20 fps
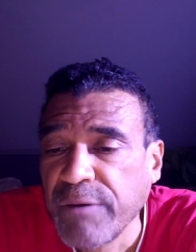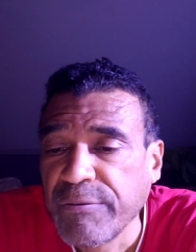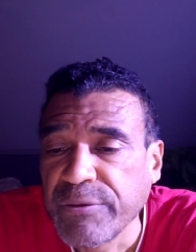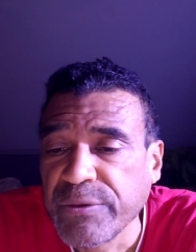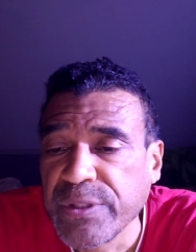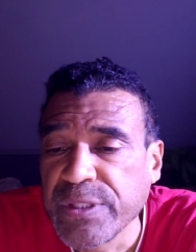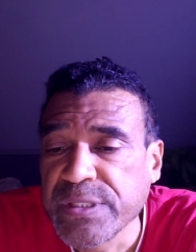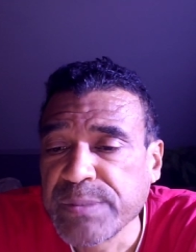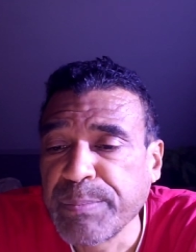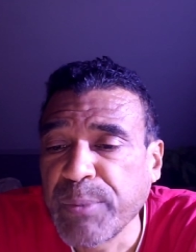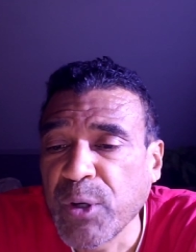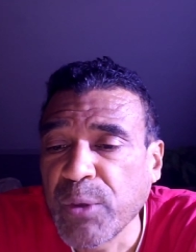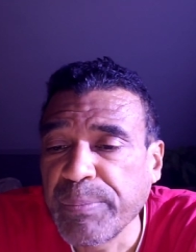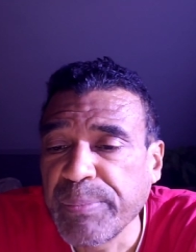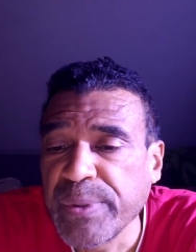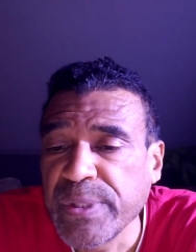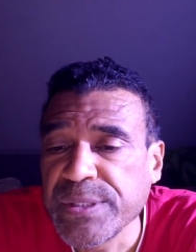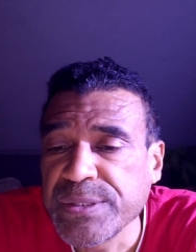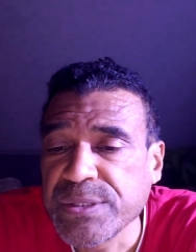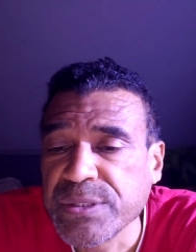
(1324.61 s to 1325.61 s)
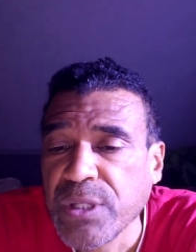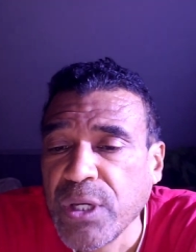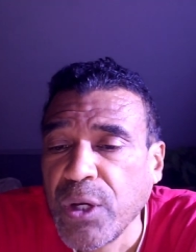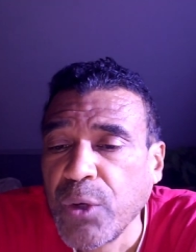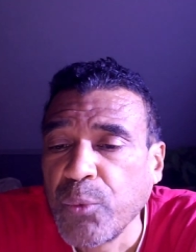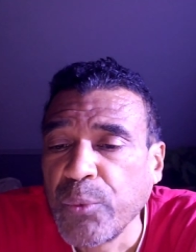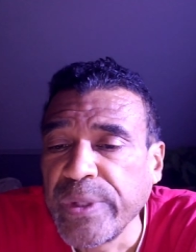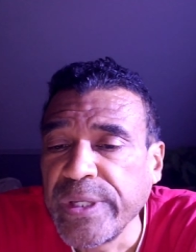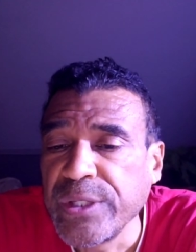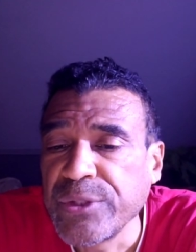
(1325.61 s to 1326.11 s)
For this purpose,
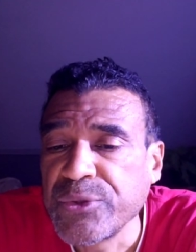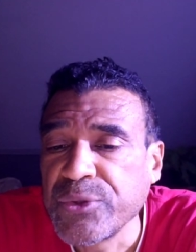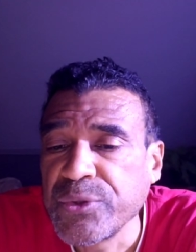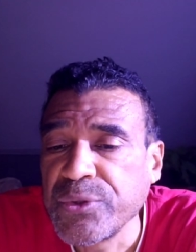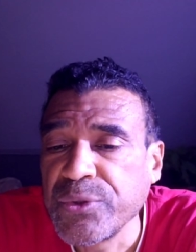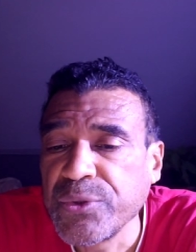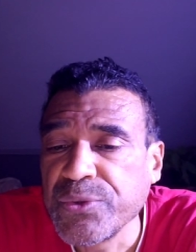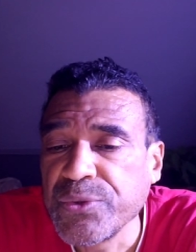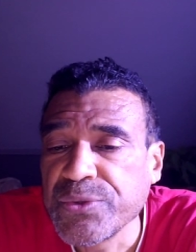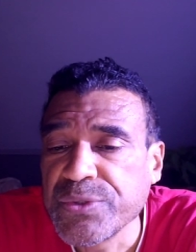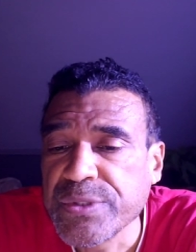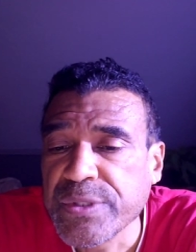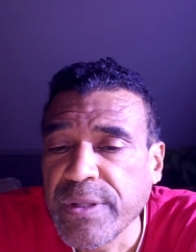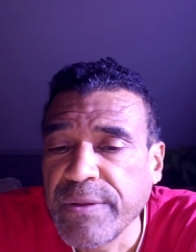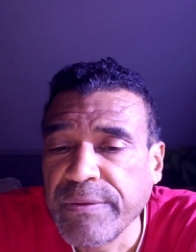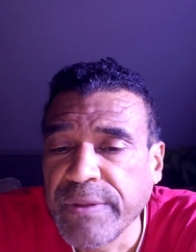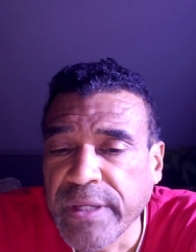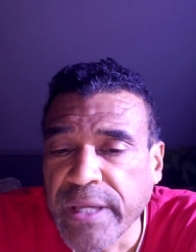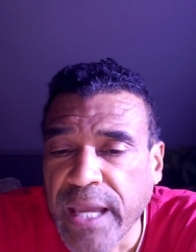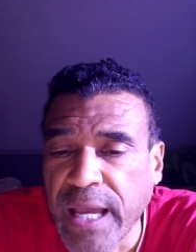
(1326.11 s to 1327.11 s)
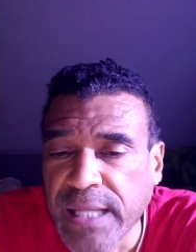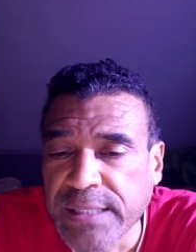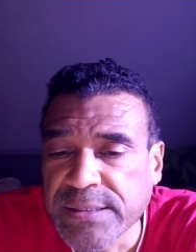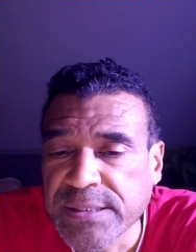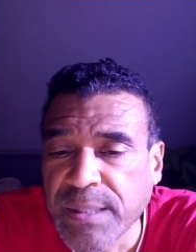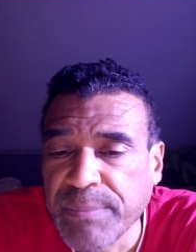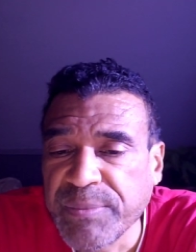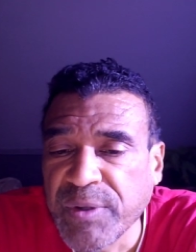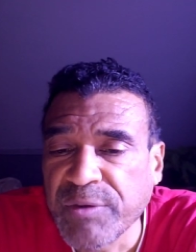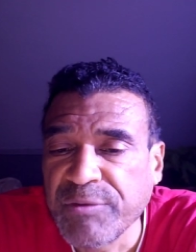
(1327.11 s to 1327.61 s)
we introduce the
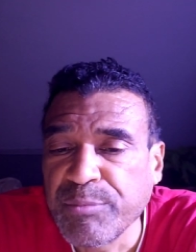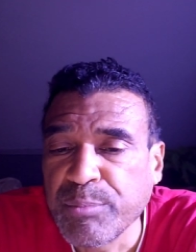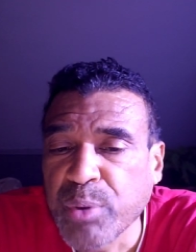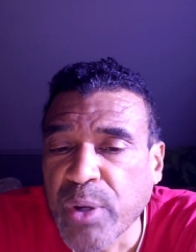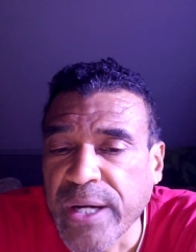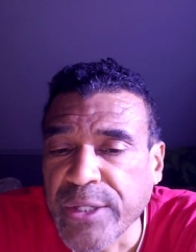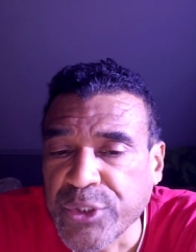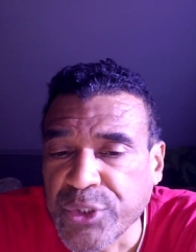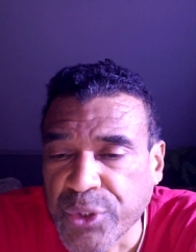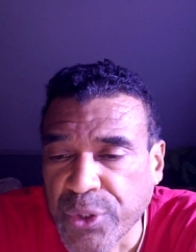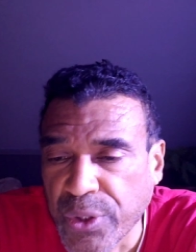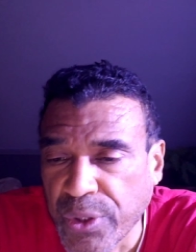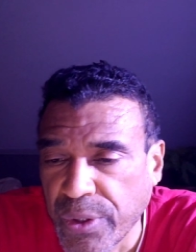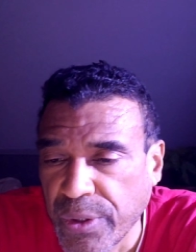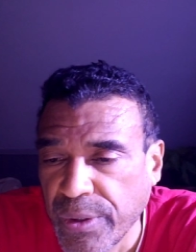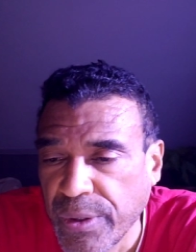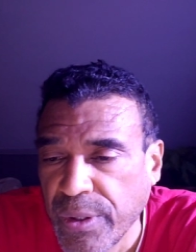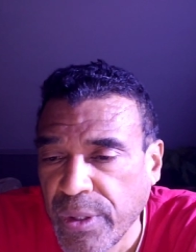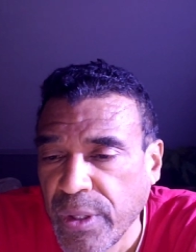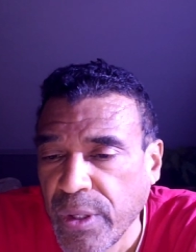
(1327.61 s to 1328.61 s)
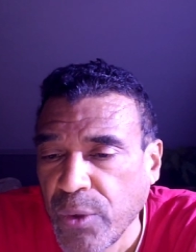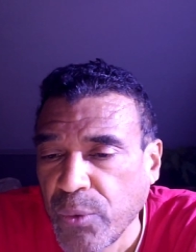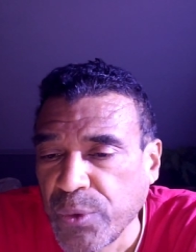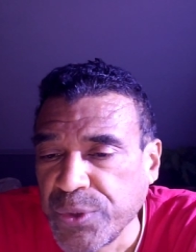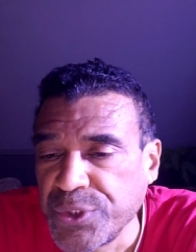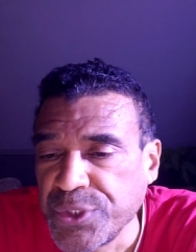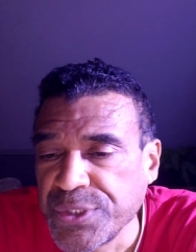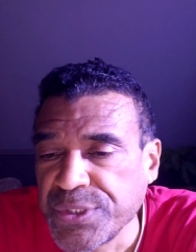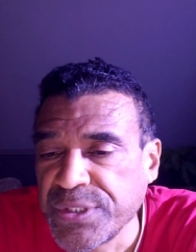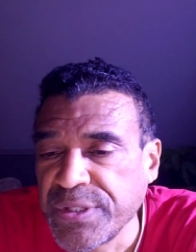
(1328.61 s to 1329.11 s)
concept of pressure
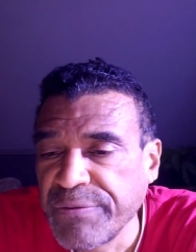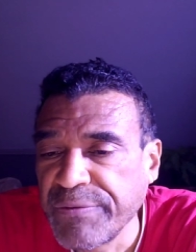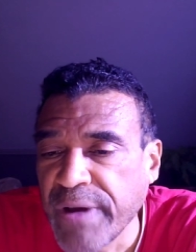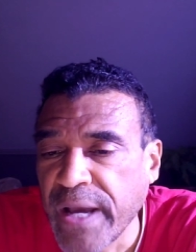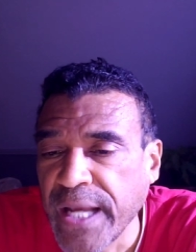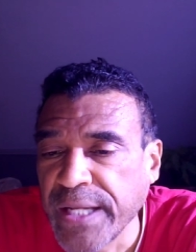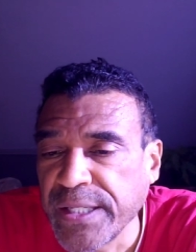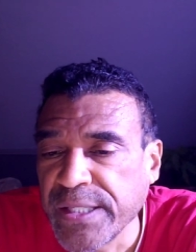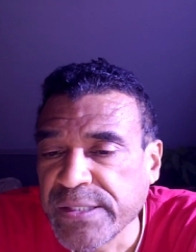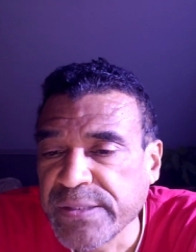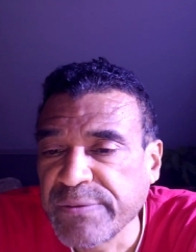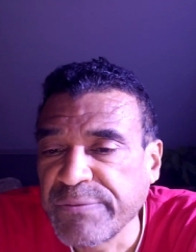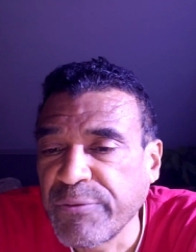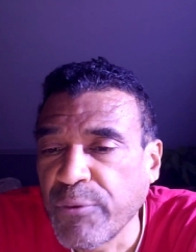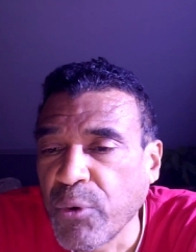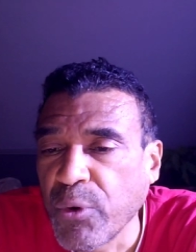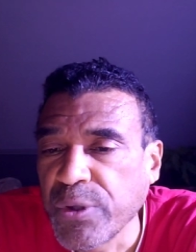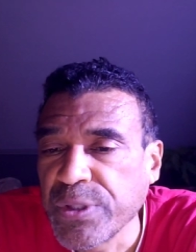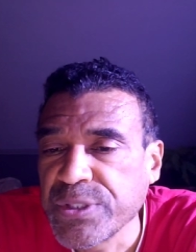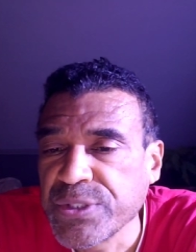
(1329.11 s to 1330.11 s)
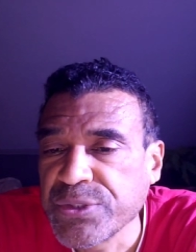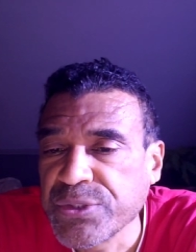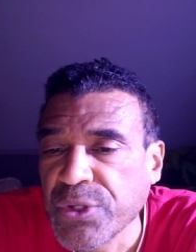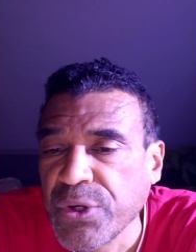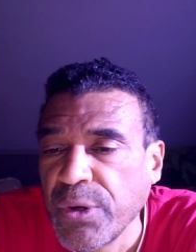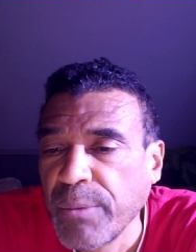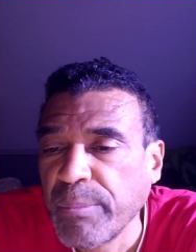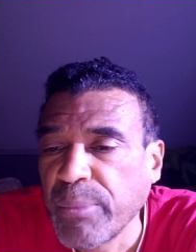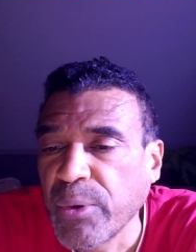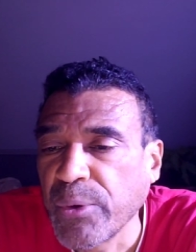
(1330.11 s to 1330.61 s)
which is defined as force
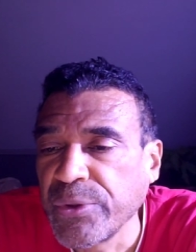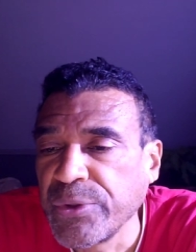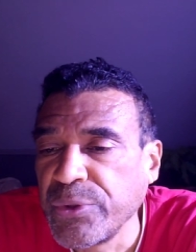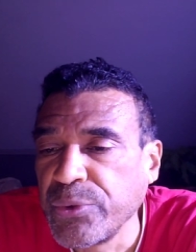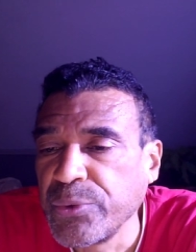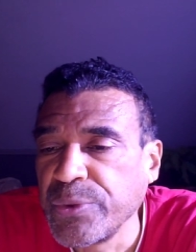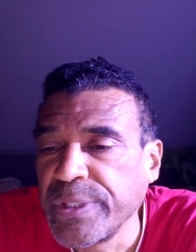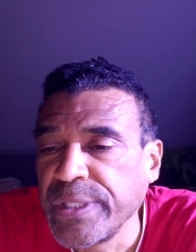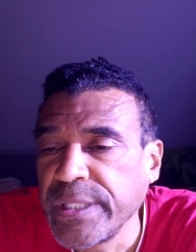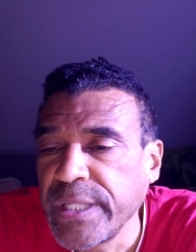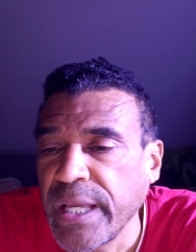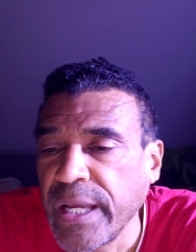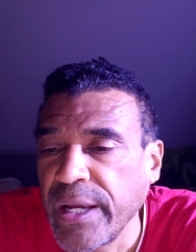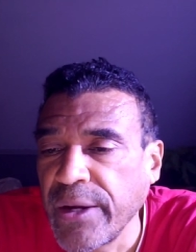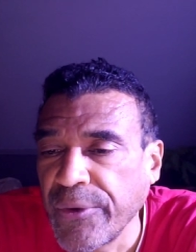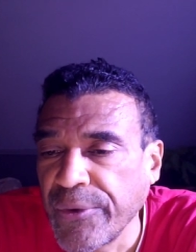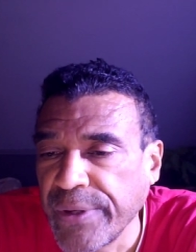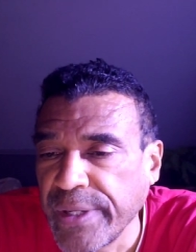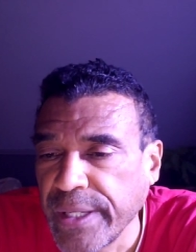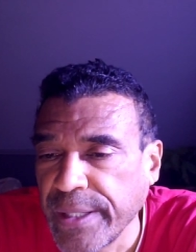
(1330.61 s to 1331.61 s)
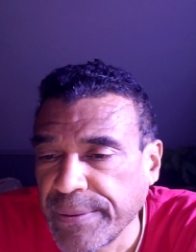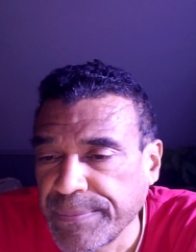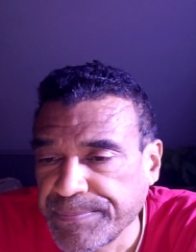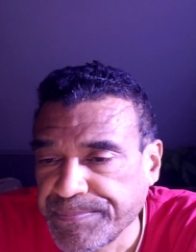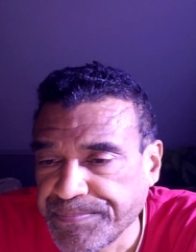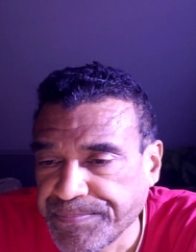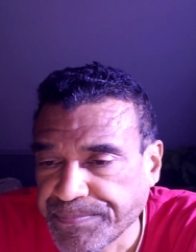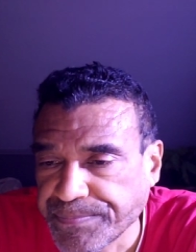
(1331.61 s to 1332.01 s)
per unit area.